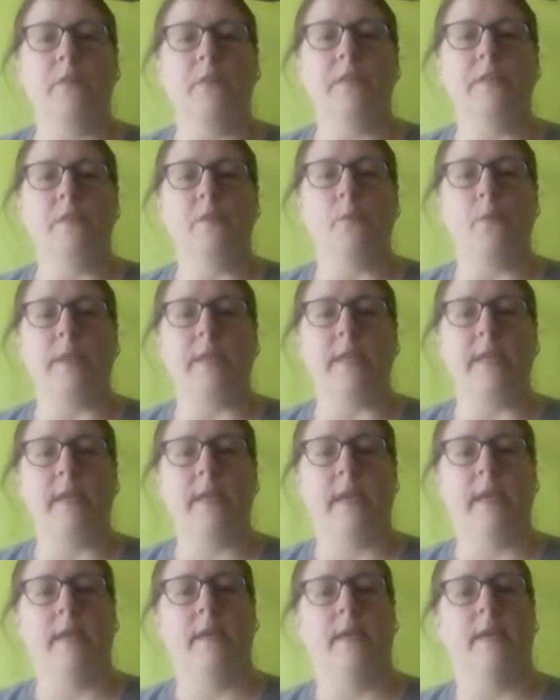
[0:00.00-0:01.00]
this week.
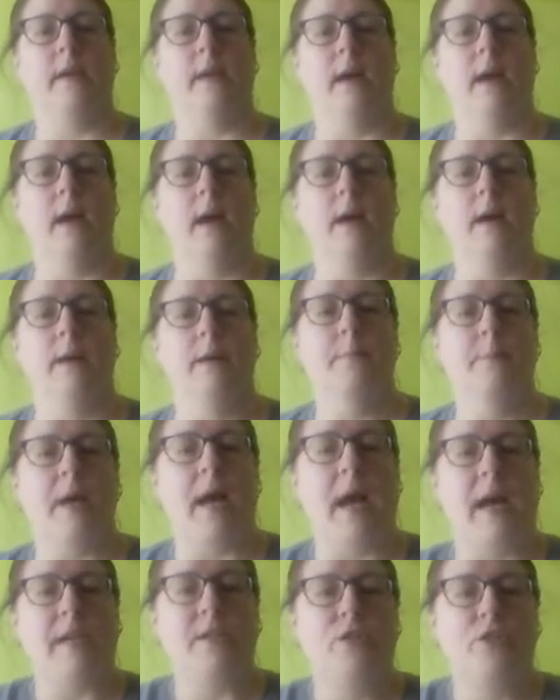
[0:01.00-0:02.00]

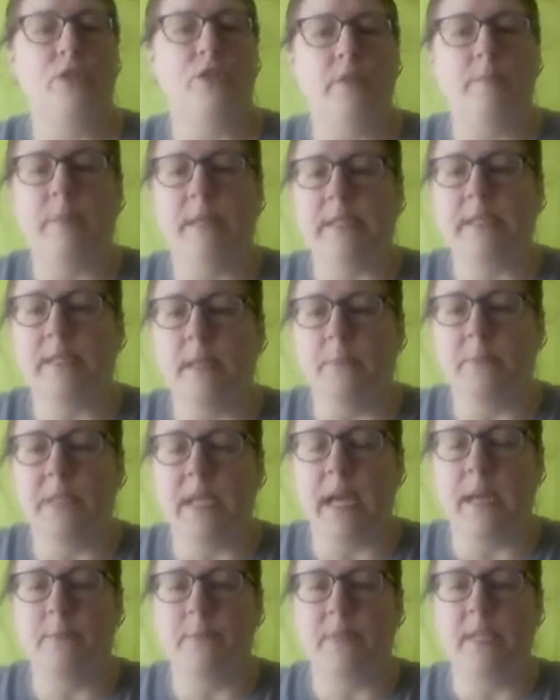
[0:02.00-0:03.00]
I should be
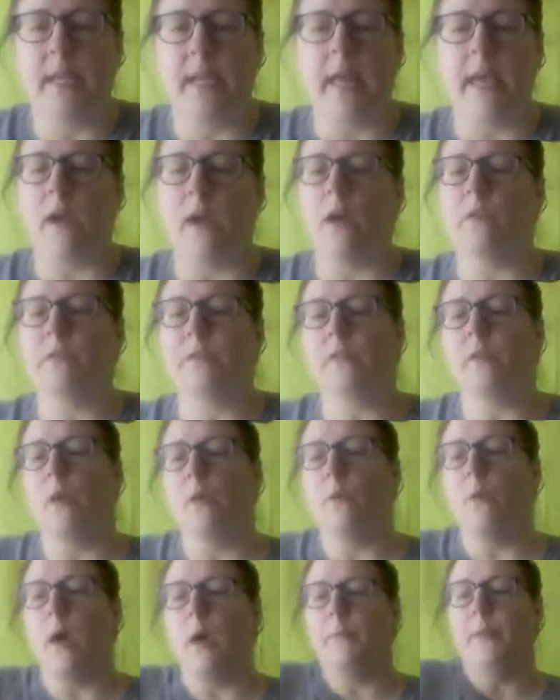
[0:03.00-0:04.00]
sometime today
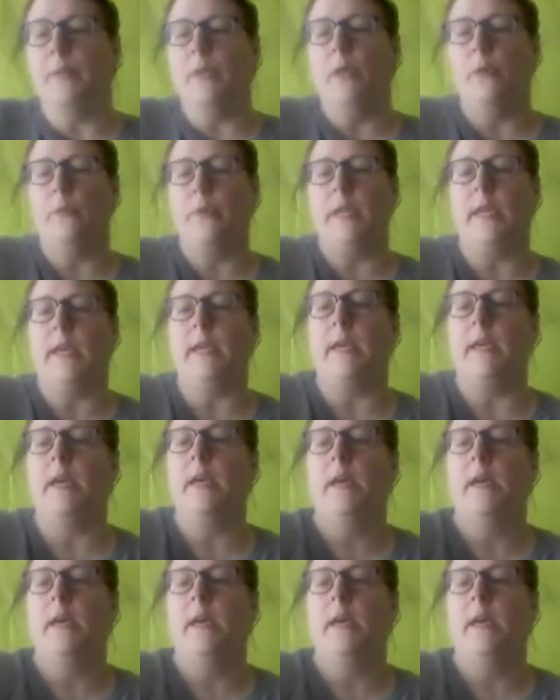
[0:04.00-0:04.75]
also uploading